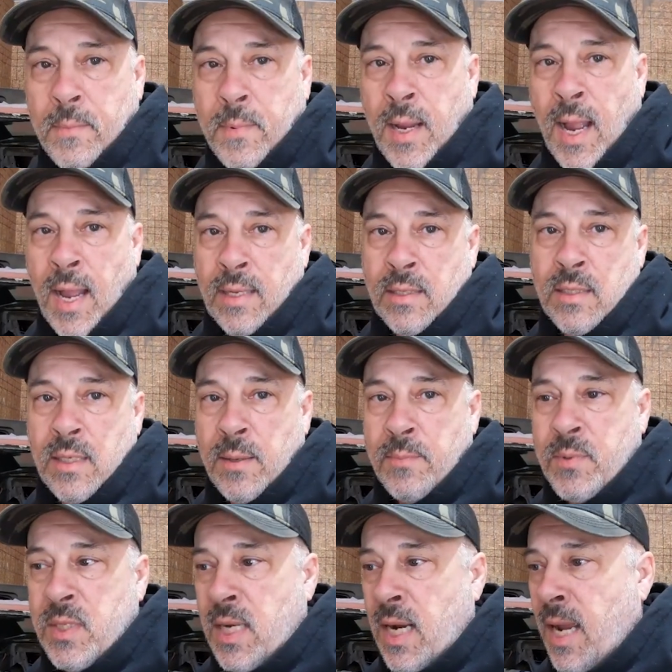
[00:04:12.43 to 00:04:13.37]

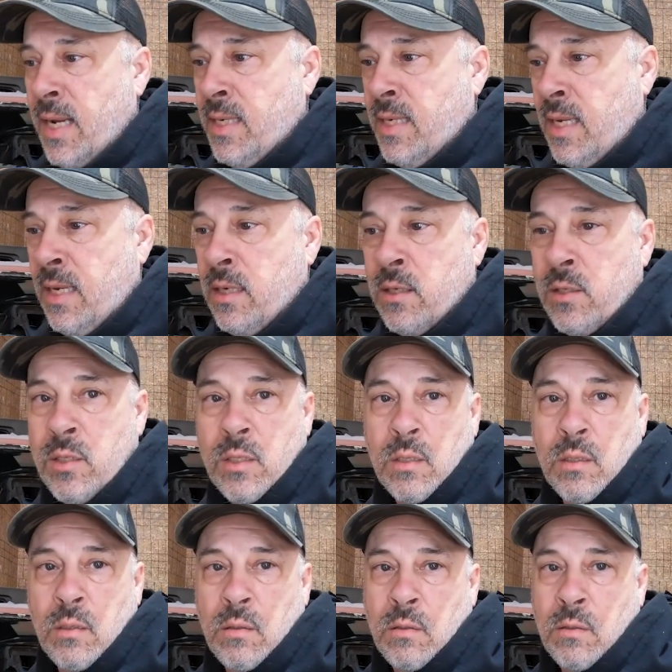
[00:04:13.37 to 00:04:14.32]
concepts and
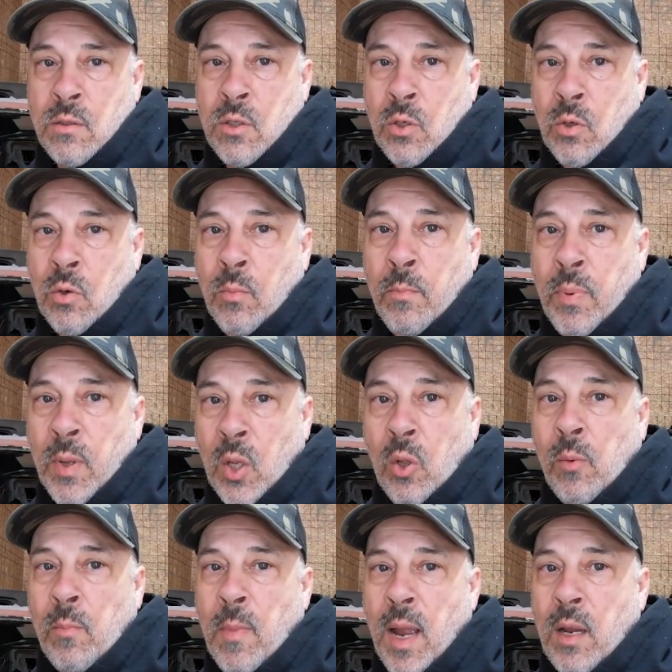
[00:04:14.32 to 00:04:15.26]
ideas to
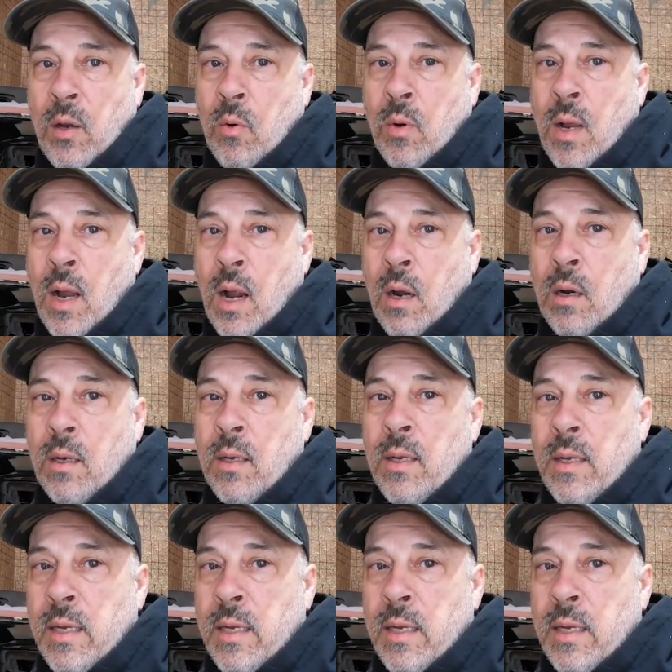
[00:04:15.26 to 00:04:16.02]
build my own car.